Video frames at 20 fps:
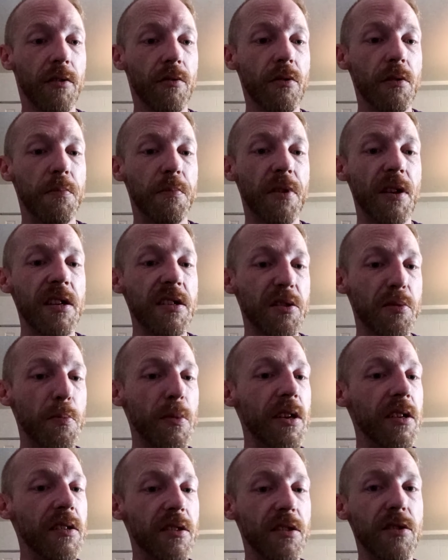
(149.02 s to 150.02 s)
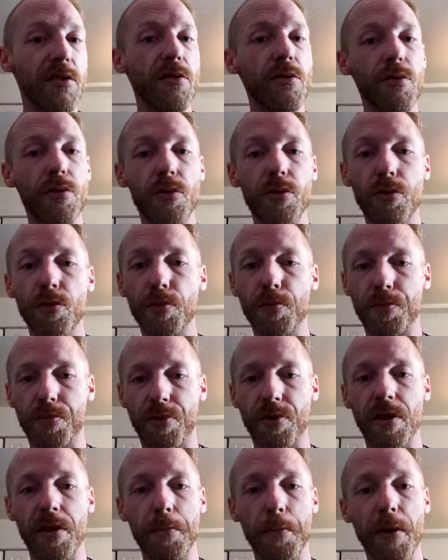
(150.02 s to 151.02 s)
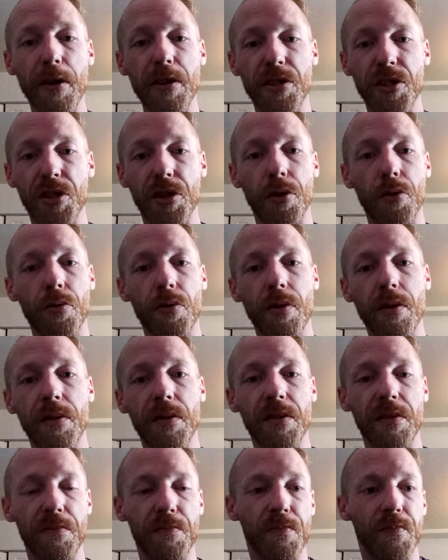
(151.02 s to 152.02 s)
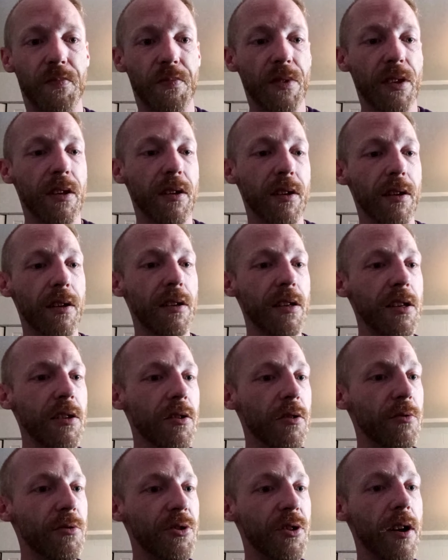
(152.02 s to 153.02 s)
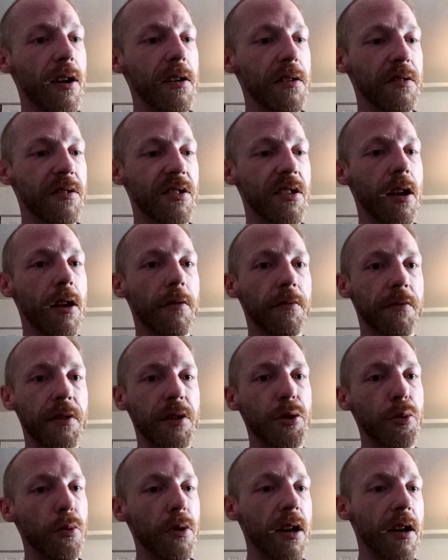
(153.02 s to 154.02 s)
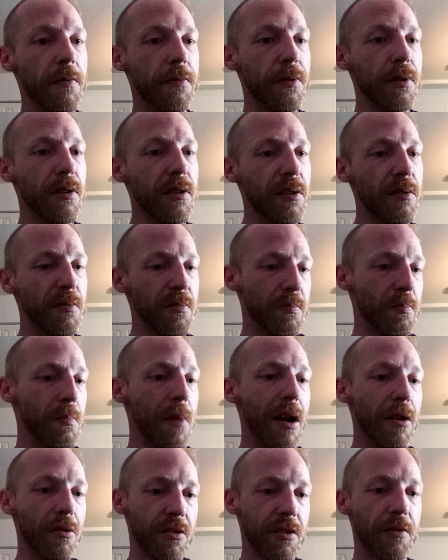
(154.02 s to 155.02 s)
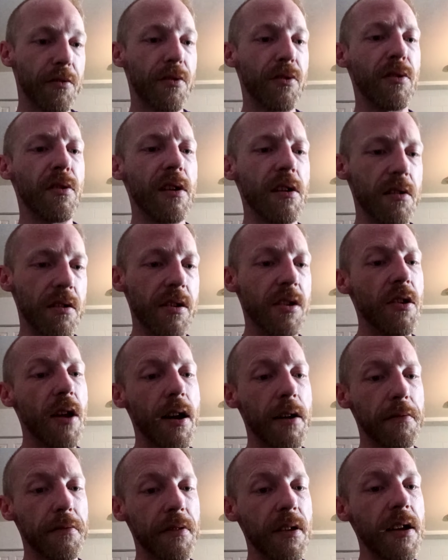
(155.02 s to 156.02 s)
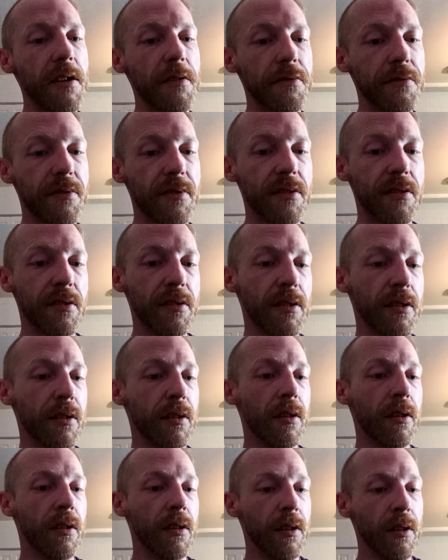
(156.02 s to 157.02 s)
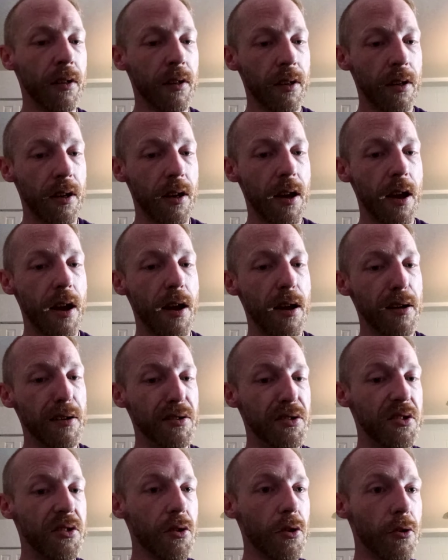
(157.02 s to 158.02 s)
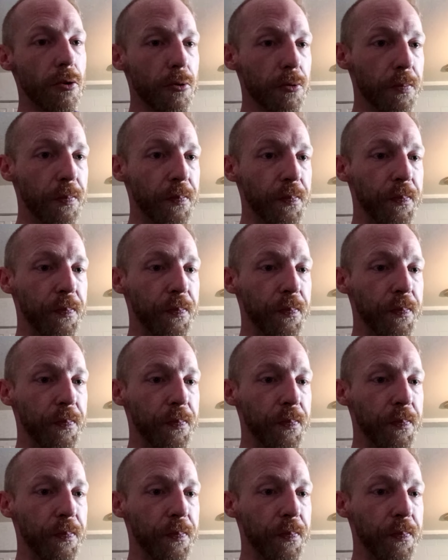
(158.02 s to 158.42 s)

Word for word: replacement, you pretty much go and you know try and salvage whatever amount of career you have left. Uh, so